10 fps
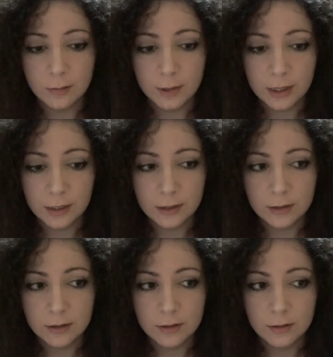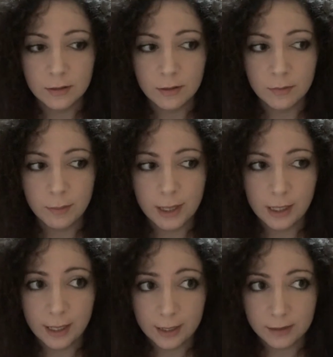because my
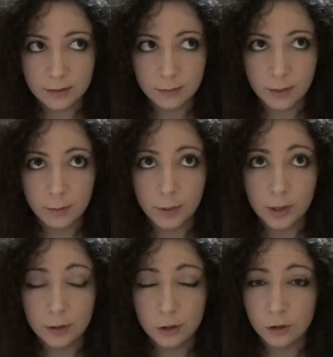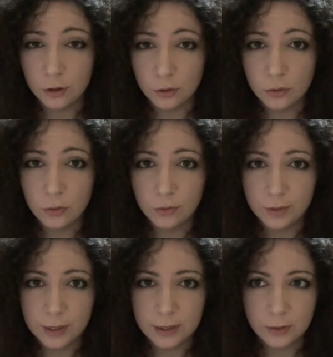part 2 of
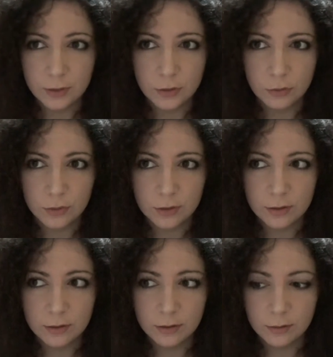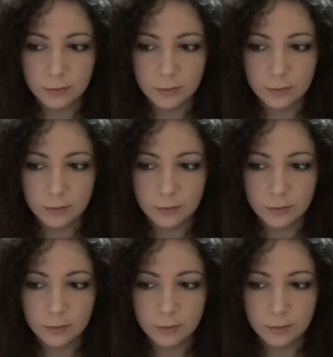that series was